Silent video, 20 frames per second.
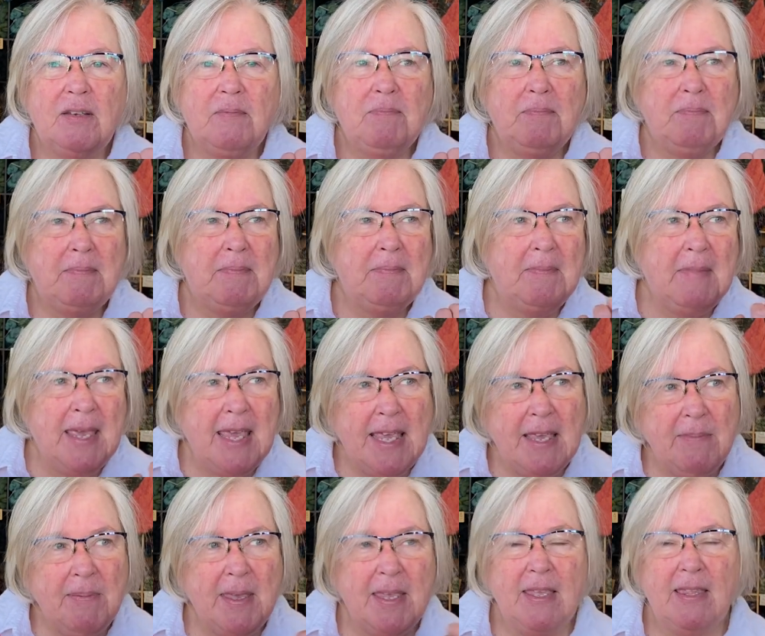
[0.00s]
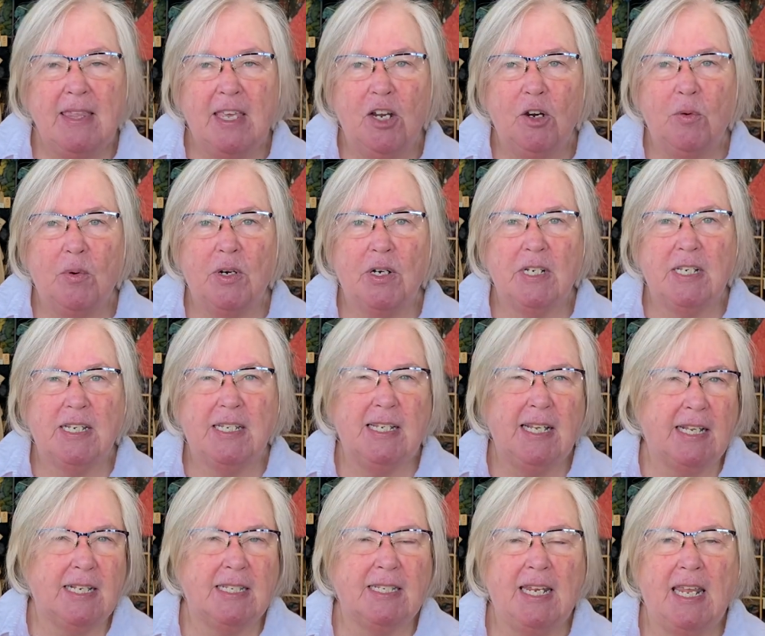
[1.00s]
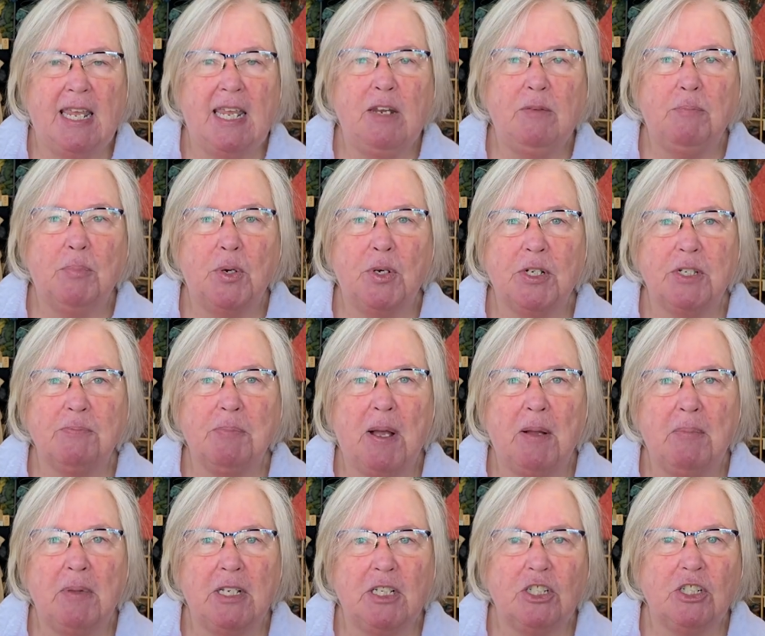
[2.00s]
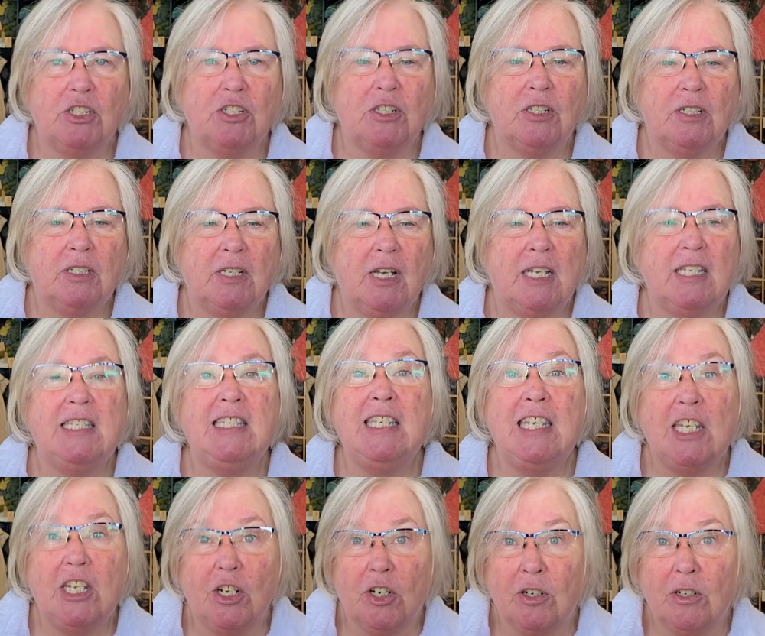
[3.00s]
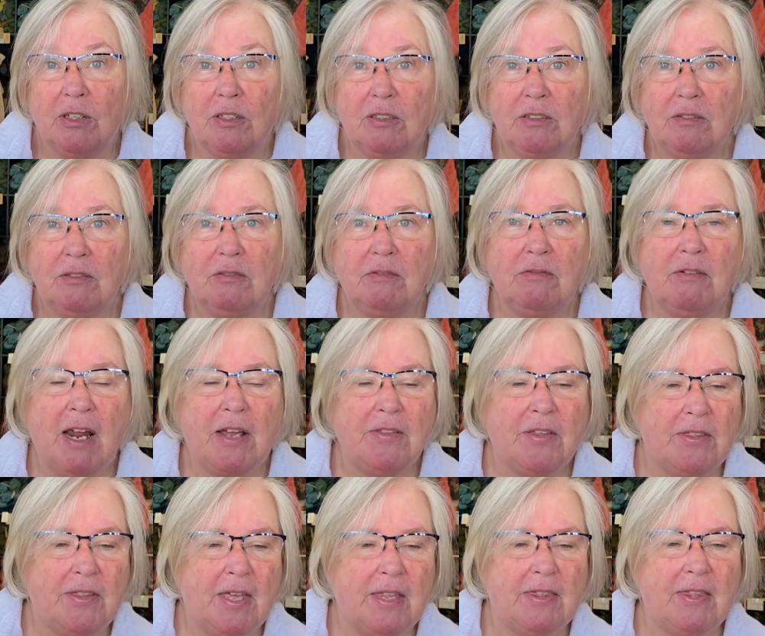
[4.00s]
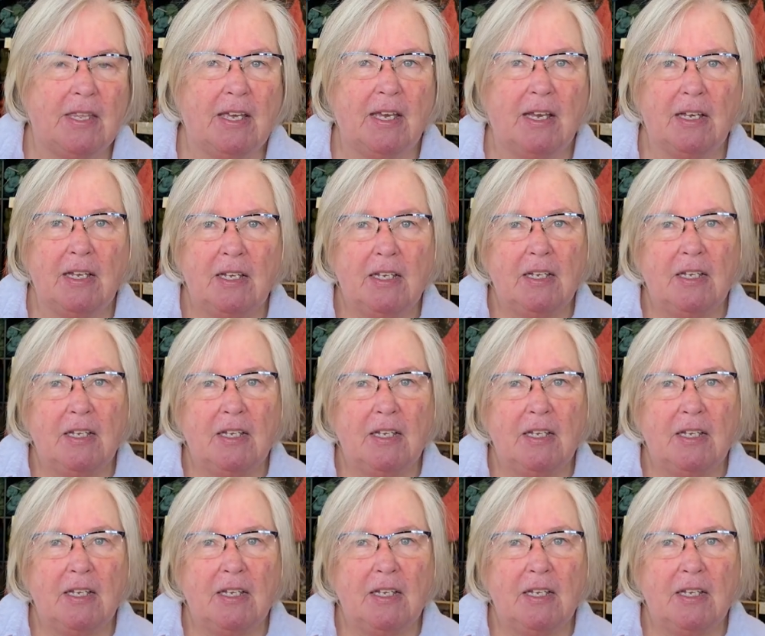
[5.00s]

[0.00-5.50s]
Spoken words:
maybe there were 6 to 8 books published a year rather than the